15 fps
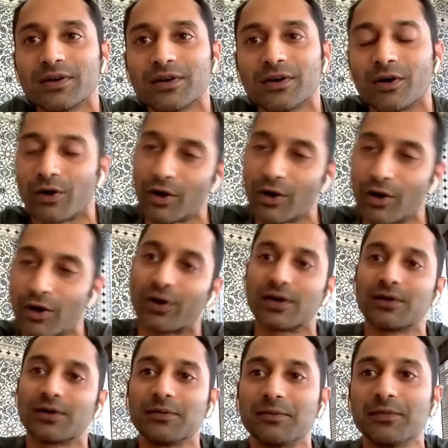or a
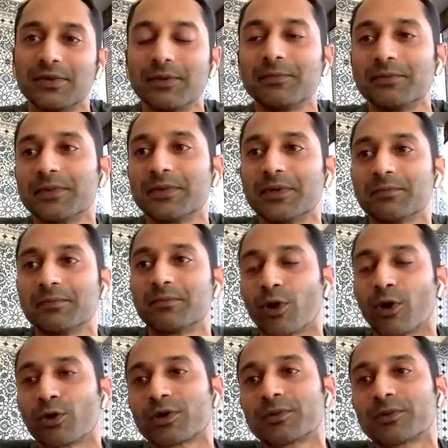plot.